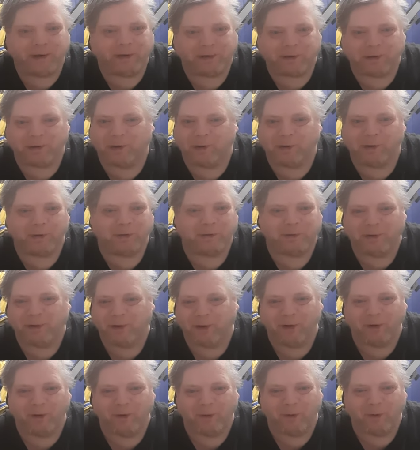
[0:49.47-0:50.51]
don't
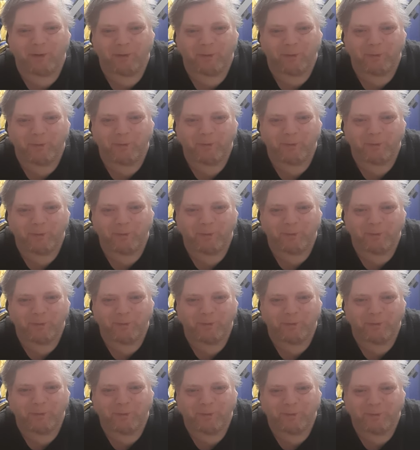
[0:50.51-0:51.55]
know
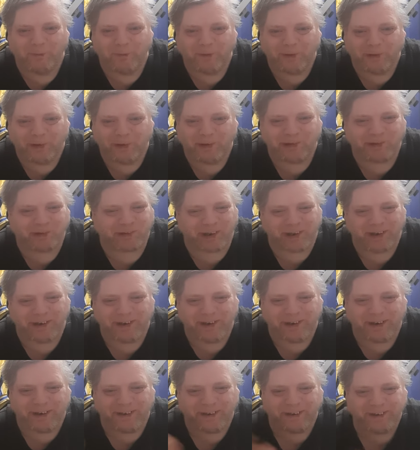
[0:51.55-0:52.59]
what you're
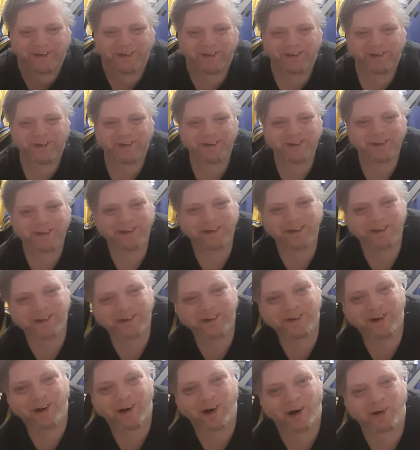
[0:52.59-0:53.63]
saying.
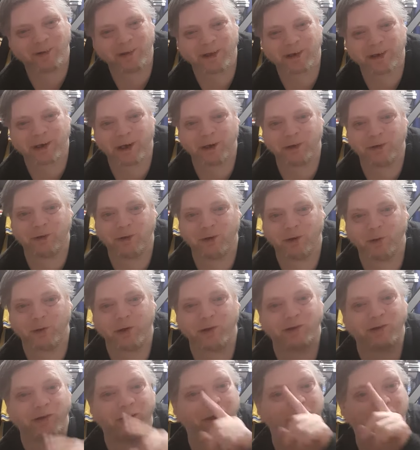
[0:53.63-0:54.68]
All I can do
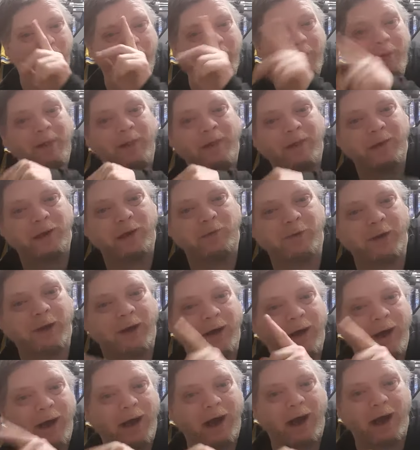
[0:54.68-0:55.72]
is give it a
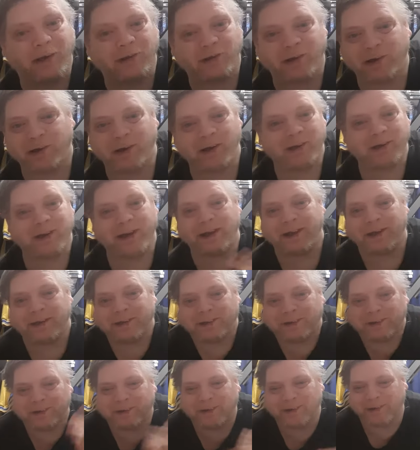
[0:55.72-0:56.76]
heart and a
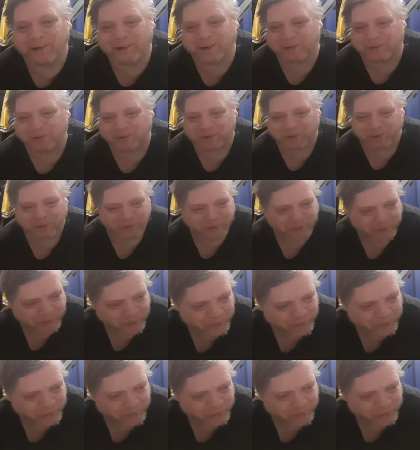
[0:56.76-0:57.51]
like, because,